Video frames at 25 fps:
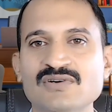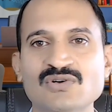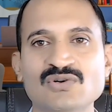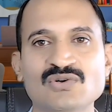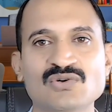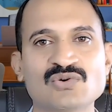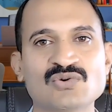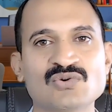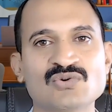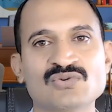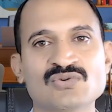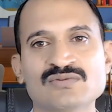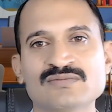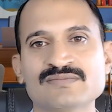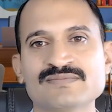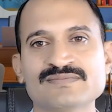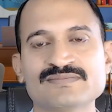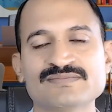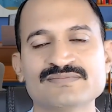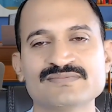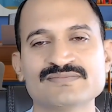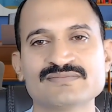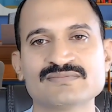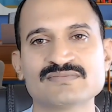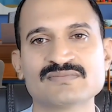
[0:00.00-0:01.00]
no.
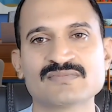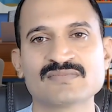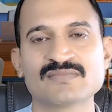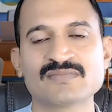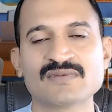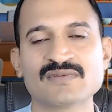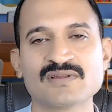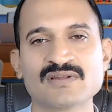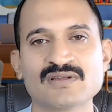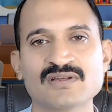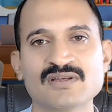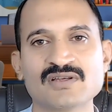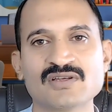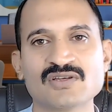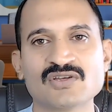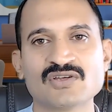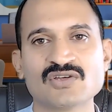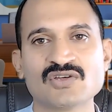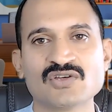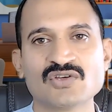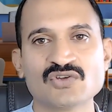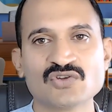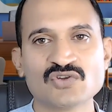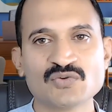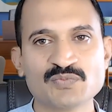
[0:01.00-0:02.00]

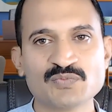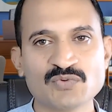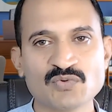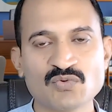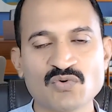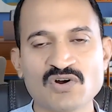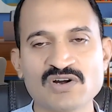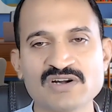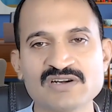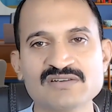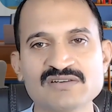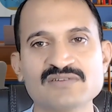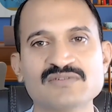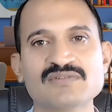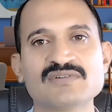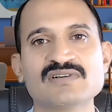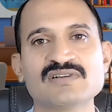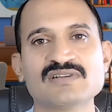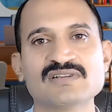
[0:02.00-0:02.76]
If you want